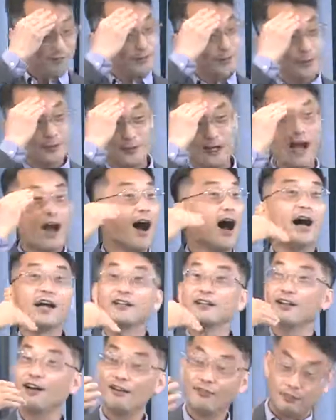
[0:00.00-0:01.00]
food. I
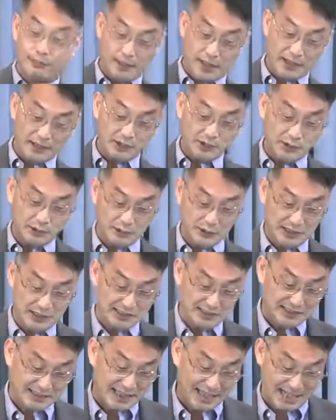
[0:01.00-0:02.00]
love
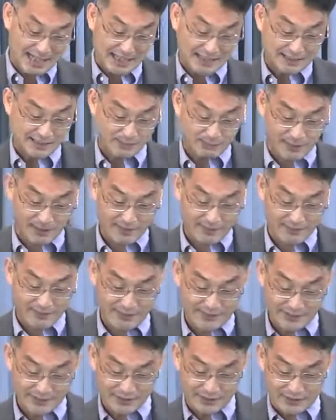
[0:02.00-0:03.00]
pastries, cakes,
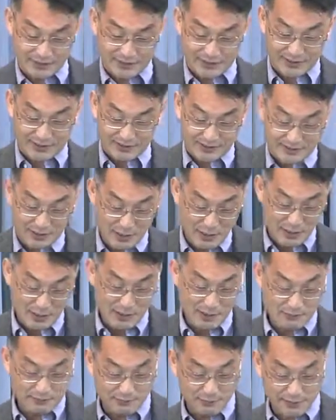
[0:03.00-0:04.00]
muffins, sodas,
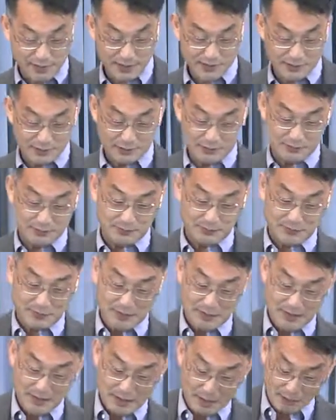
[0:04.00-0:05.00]
fresh
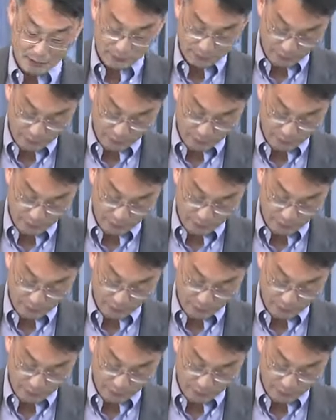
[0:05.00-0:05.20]
or